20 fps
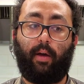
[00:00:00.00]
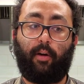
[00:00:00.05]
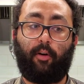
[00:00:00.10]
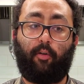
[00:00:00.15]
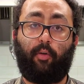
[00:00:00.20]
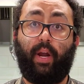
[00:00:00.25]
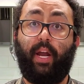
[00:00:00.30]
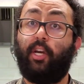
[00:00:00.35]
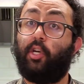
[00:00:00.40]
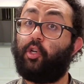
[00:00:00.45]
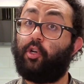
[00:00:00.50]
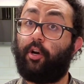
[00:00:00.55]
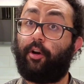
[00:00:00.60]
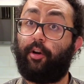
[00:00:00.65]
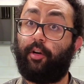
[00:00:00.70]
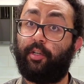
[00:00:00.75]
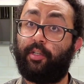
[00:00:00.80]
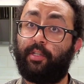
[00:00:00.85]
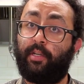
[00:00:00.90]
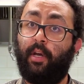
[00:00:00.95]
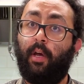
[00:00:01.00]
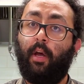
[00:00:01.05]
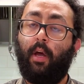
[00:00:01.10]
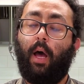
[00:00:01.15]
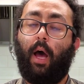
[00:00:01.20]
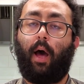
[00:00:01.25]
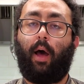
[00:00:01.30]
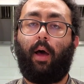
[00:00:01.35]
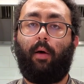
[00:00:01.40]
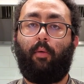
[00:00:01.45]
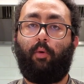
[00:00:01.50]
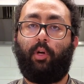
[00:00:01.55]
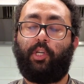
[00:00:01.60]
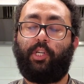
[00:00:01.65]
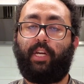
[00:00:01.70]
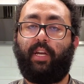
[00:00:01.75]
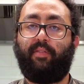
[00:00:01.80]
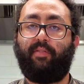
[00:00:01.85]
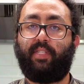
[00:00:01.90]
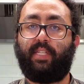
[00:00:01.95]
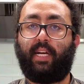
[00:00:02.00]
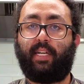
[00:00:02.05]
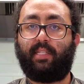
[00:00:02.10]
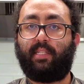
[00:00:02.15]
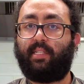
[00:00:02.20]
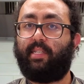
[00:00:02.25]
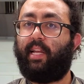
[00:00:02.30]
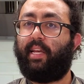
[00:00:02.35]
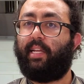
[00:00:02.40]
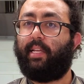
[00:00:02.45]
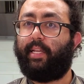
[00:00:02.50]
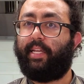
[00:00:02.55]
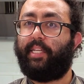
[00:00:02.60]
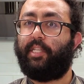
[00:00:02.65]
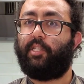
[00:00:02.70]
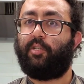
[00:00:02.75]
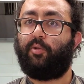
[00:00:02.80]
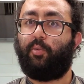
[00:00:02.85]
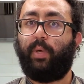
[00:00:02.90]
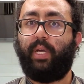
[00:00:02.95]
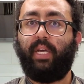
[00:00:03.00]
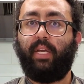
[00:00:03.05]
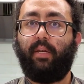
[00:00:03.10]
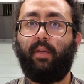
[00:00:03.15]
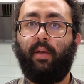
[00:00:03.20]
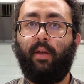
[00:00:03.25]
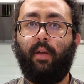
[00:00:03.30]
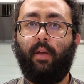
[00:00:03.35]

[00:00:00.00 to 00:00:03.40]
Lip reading: create sugars, which gives that slightly sweet